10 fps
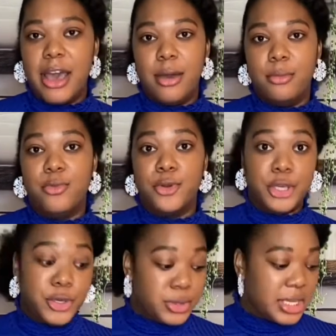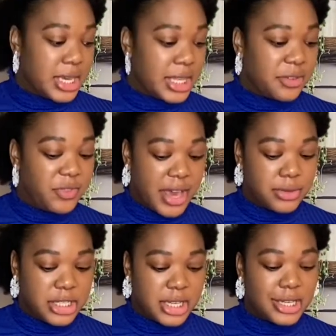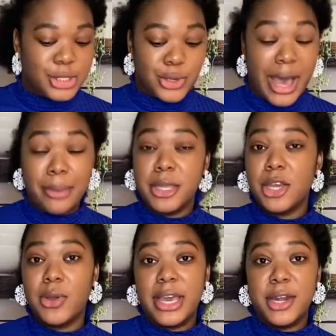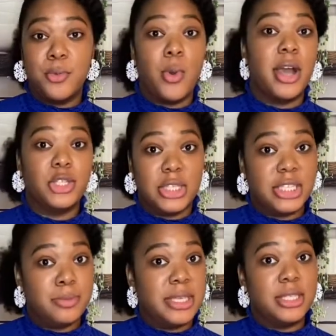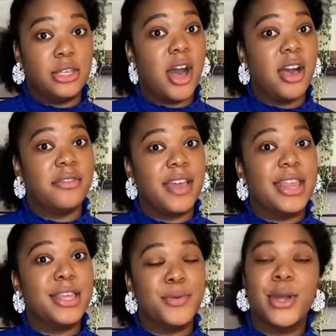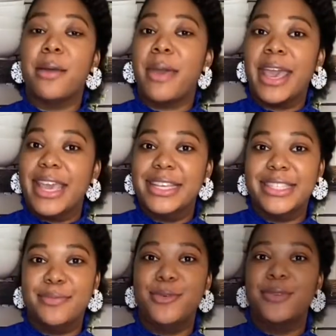for using the fountain. So I'm gonna go ahead and wash these pieces off, and then we'll come back and assemble.